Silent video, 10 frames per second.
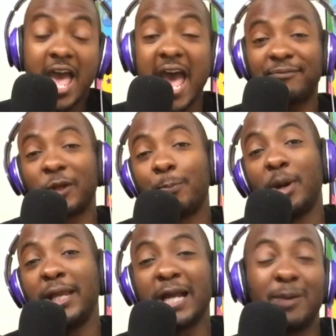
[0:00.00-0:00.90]
After
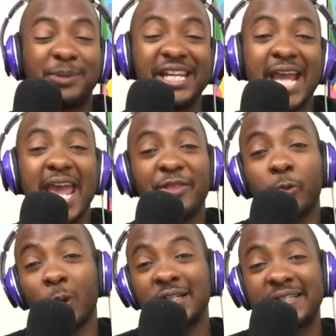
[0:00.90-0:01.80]
putting up the eighth
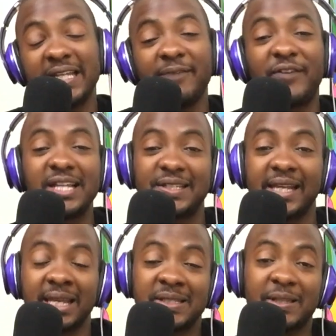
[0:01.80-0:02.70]
worst defense
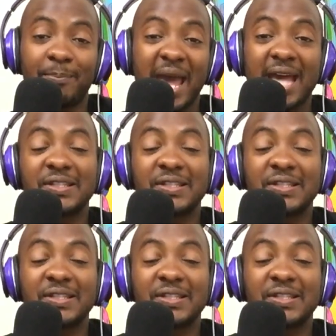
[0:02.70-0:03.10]
against the pass,